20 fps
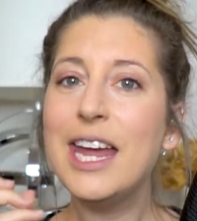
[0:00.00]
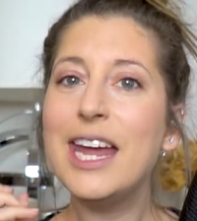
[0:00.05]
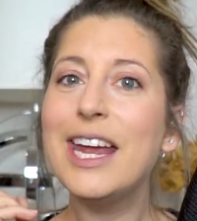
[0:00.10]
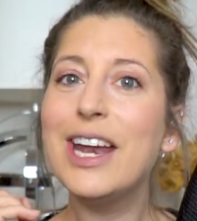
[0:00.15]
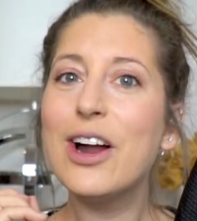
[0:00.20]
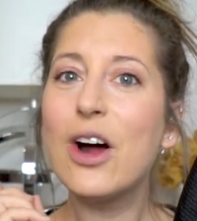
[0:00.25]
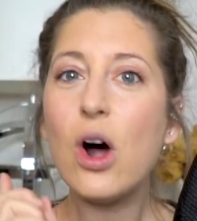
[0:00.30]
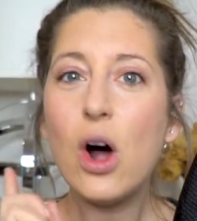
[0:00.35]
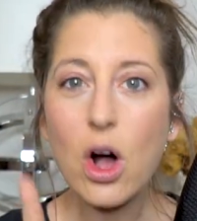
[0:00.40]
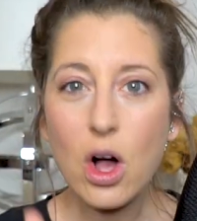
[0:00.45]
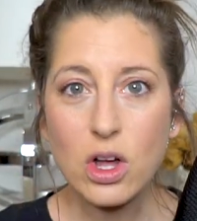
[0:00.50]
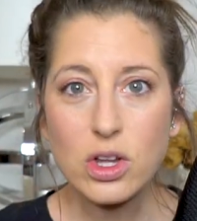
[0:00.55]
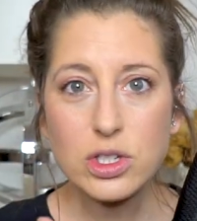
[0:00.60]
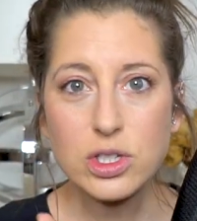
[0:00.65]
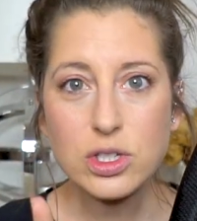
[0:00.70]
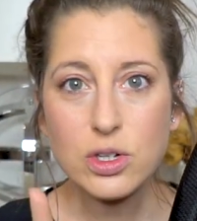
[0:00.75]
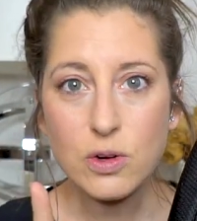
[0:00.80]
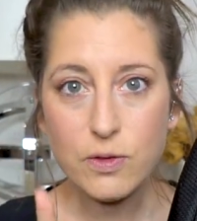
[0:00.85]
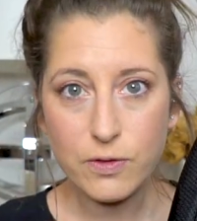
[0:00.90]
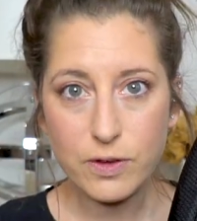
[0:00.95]
It
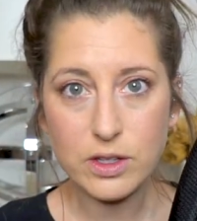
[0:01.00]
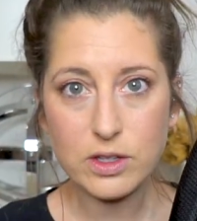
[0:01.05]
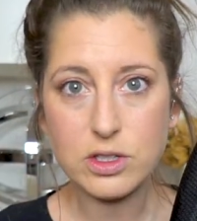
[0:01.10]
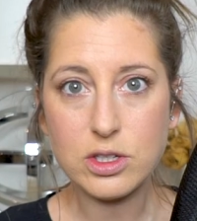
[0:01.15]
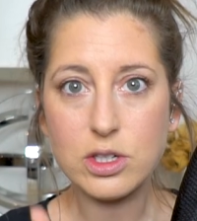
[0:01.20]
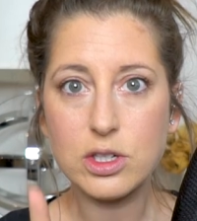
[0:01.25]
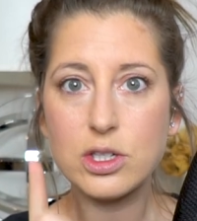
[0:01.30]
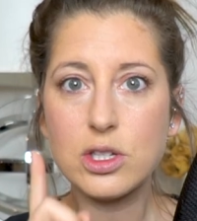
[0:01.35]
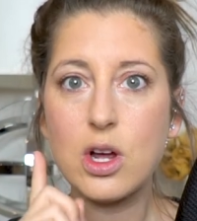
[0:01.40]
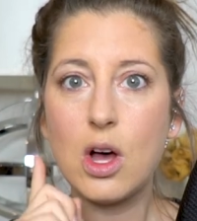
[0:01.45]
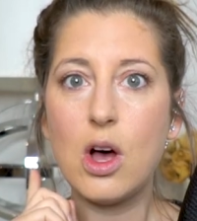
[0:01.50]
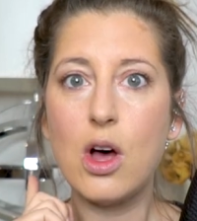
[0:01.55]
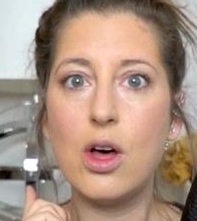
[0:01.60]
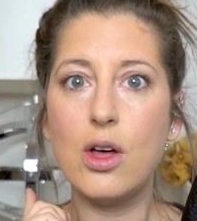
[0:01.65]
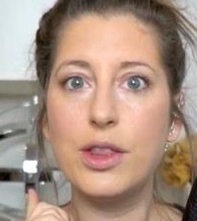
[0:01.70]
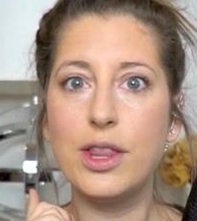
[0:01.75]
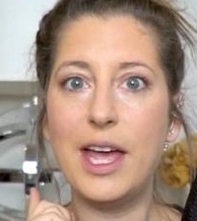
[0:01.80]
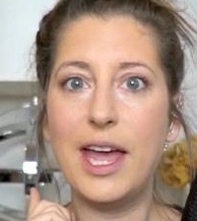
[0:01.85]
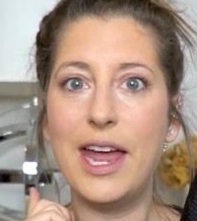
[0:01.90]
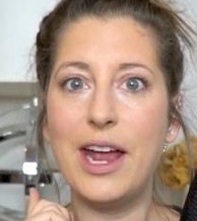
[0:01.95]
also filters
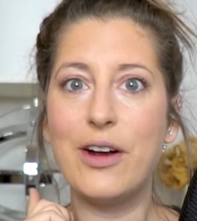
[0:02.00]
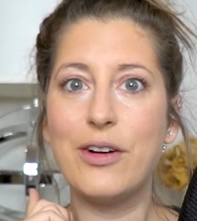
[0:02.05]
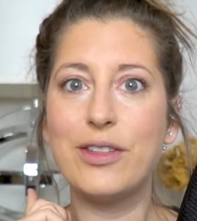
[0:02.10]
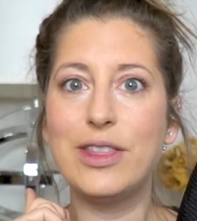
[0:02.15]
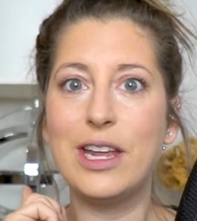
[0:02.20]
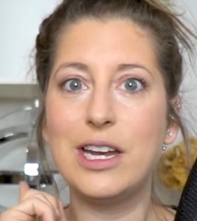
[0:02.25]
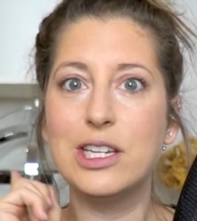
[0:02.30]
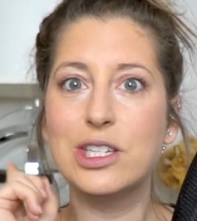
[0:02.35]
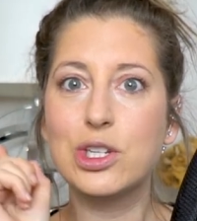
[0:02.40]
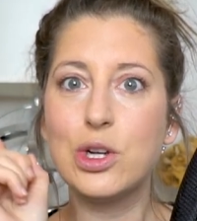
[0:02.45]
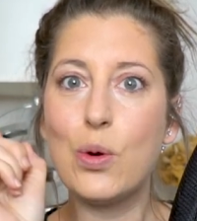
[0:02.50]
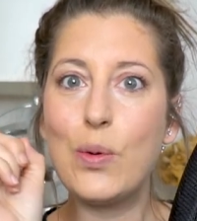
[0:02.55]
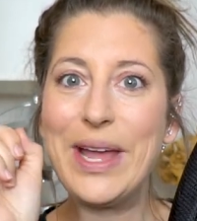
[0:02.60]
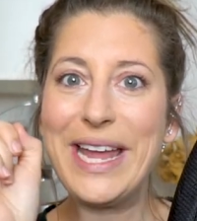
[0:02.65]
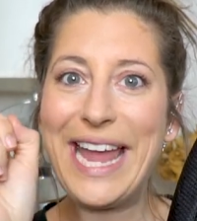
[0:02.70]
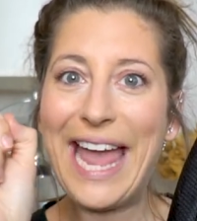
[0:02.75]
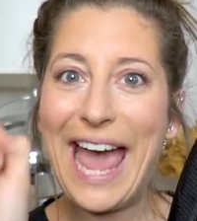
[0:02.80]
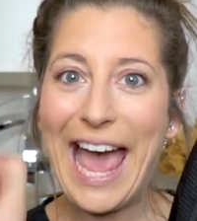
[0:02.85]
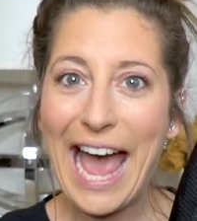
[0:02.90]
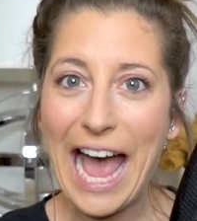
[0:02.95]
all the air that is
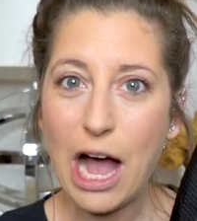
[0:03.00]
going